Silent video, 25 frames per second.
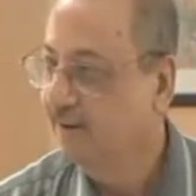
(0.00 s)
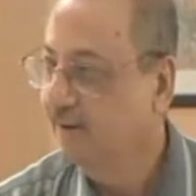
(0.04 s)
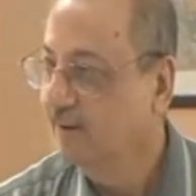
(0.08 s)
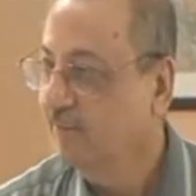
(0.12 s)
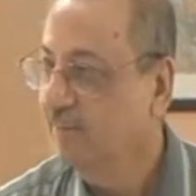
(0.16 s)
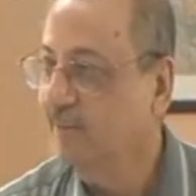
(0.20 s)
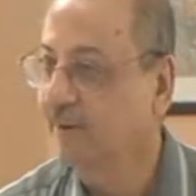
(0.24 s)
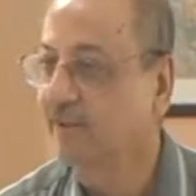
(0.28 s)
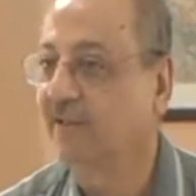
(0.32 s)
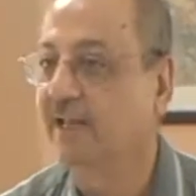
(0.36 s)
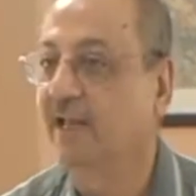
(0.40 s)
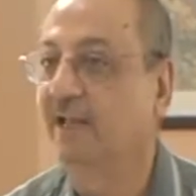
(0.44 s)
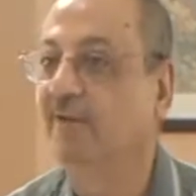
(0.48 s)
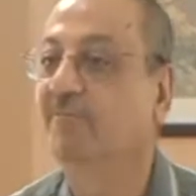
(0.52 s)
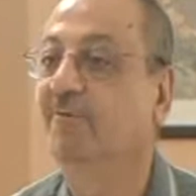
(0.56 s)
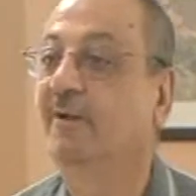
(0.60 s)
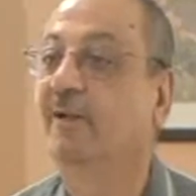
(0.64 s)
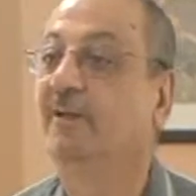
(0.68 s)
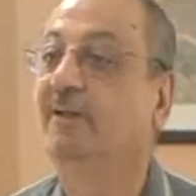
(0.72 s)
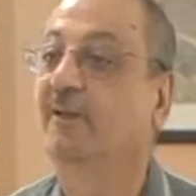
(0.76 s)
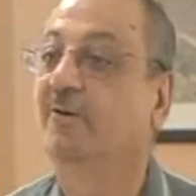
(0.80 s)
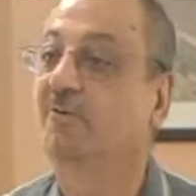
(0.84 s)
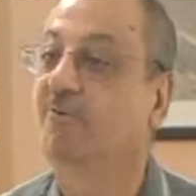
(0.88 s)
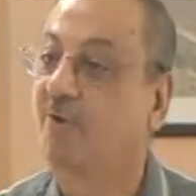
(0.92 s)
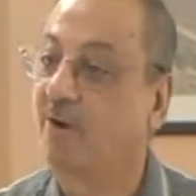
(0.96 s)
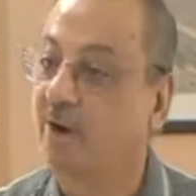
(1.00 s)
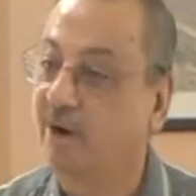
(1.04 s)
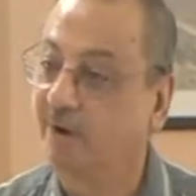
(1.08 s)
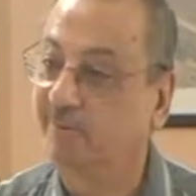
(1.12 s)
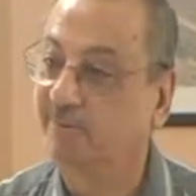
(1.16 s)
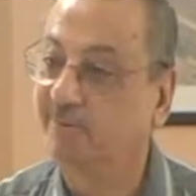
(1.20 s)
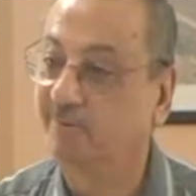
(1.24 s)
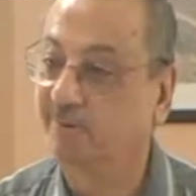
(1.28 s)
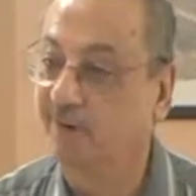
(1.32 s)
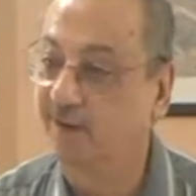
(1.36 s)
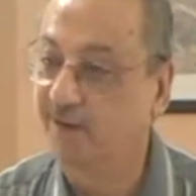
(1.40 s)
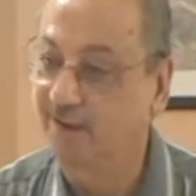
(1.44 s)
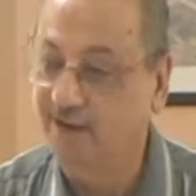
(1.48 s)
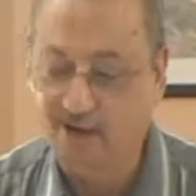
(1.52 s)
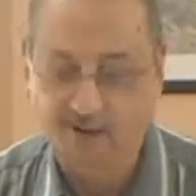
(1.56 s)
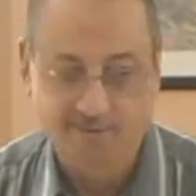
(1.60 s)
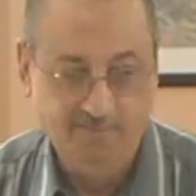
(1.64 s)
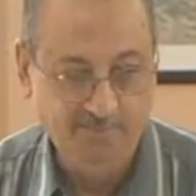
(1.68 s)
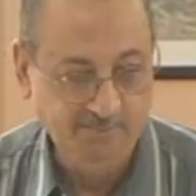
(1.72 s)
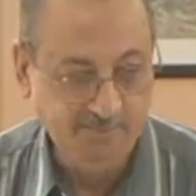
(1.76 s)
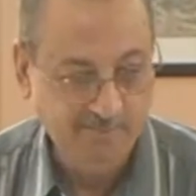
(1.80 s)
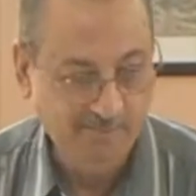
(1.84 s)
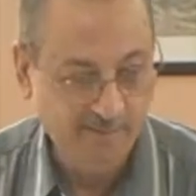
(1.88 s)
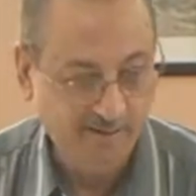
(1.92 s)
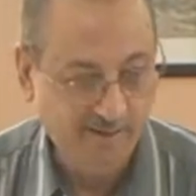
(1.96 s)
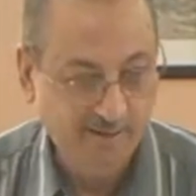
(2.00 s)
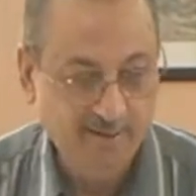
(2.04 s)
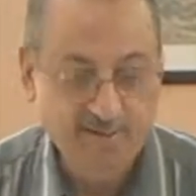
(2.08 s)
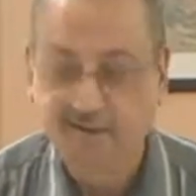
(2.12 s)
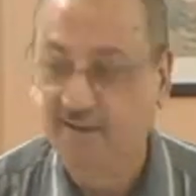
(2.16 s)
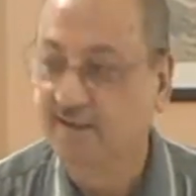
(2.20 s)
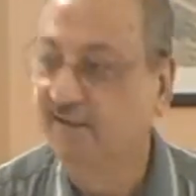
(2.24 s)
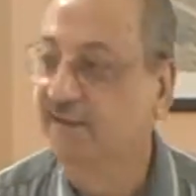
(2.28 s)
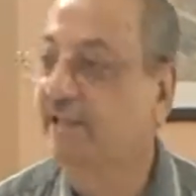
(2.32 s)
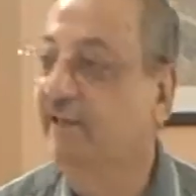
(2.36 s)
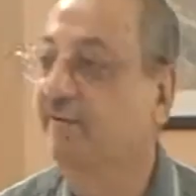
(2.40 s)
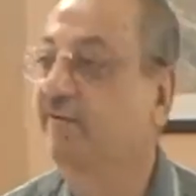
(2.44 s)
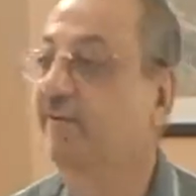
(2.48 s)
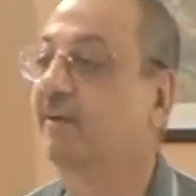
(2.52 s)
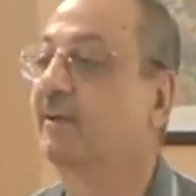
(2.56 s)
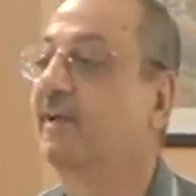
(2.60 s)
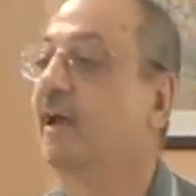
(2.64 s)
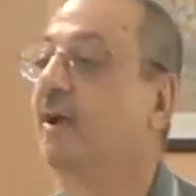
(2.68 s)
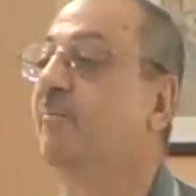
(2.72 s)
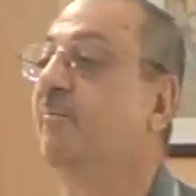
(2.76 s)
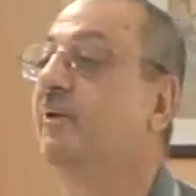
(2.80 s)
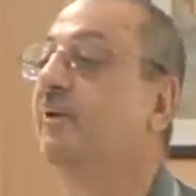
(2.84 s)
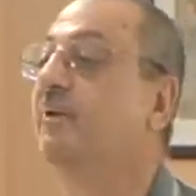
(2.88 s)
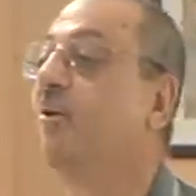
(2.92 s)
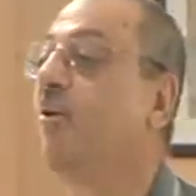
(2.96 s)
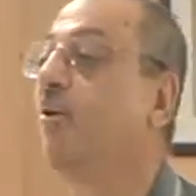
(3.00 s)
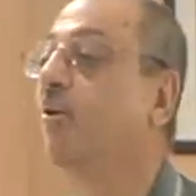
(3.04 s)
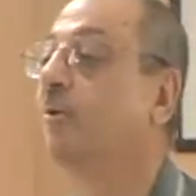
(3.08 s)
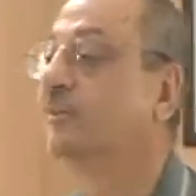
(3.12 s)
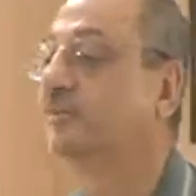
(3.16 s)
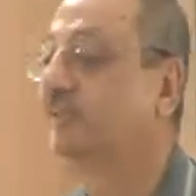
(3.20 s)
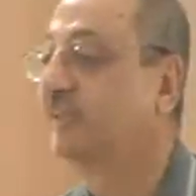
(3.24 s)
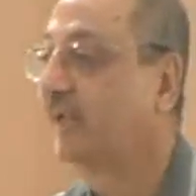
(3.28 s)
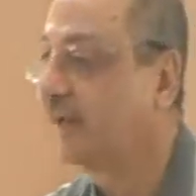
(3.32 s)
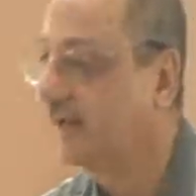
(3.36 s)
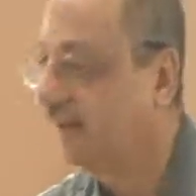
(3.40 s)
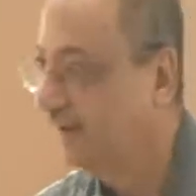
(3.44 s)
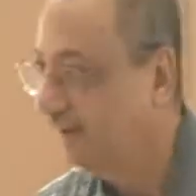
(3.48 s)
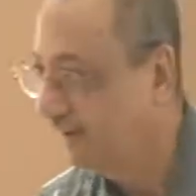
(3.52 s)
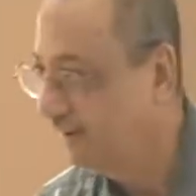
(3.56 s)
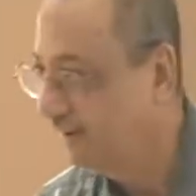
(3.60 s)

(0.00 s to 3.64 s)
But then when the verbs will come, they will come in wholesale.